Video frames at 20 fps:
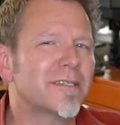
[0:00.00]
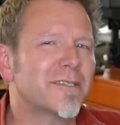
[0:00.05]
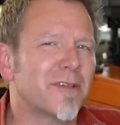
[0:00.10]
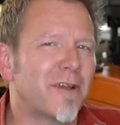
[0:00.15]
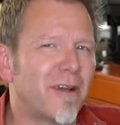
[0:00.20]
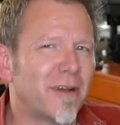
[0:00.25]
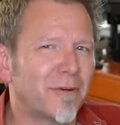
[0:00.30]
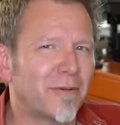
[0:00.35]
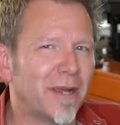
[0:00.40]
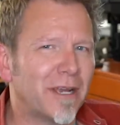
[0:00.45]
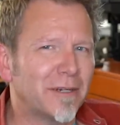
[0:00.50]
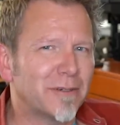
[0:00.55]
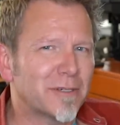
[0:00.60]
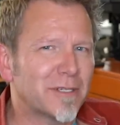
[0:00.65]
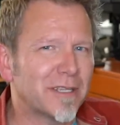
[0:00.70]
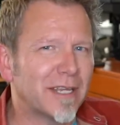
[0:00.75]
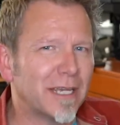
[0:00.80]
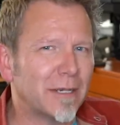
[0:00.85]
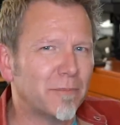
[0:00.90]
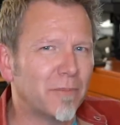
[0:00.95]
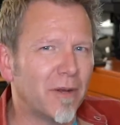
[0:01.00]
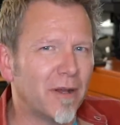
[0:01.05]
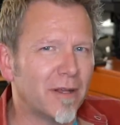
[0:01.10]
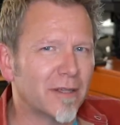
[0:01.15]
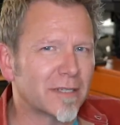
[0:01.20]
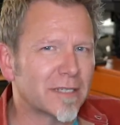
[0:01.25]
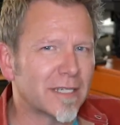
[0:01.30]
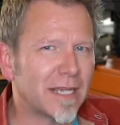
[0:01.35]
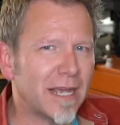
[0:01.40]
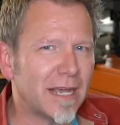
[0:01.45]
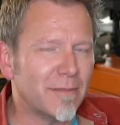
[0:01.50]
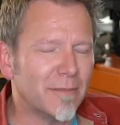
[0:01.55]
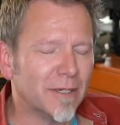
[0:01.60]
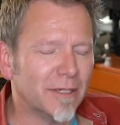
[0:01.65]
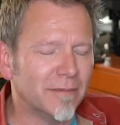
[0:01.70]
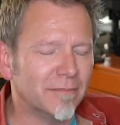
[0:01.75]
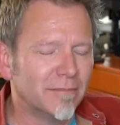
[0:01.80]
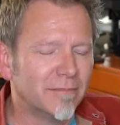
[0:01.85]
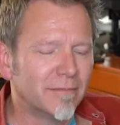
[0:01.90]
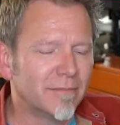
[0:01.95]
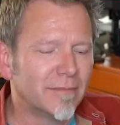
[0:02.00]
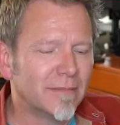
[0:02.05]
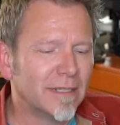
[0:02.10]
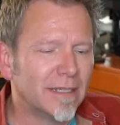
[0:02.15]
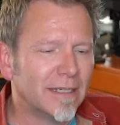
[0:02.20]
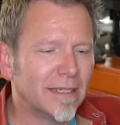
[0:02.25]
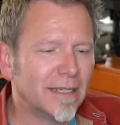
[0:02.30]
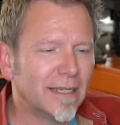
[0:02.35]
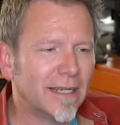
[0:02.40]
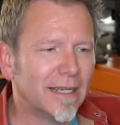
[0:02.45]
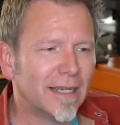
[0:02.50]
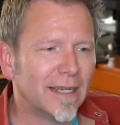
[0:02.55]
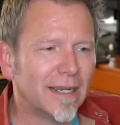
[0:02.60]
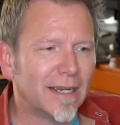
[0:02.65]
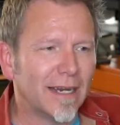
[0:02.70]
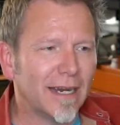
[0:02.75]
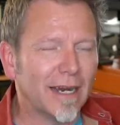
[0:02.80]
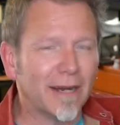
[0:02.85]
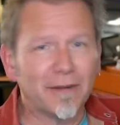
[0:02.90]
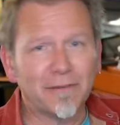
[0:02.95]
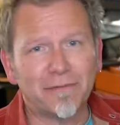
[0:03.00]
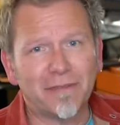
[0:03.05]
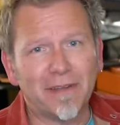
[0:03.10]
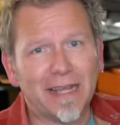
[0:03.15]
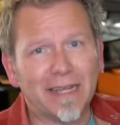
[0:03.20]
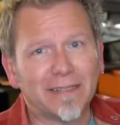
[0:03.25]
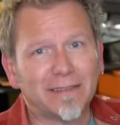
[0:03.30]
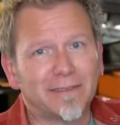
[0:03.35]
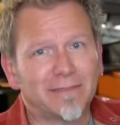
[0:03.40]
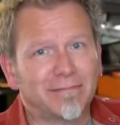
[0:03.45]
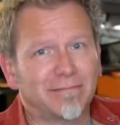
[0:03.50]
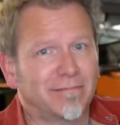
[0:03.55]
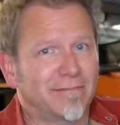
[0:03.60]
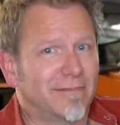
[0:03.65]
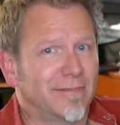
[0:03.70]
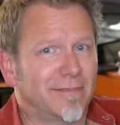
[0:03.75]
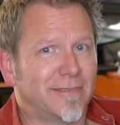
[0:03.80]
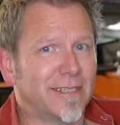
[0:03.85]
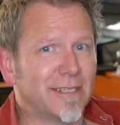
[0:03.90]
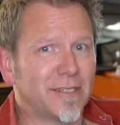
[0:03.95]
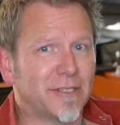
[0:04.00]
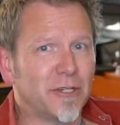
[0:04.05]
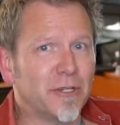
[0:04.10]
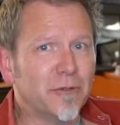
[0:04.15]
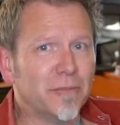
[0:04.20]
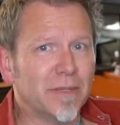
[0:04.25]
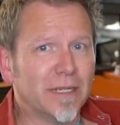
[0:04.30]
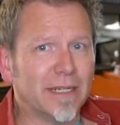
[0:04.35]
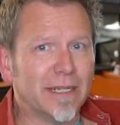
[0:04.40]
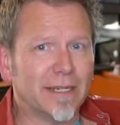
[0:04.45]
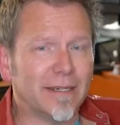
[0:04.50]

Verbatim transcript: songwriters like Paul Simon are in fact just human.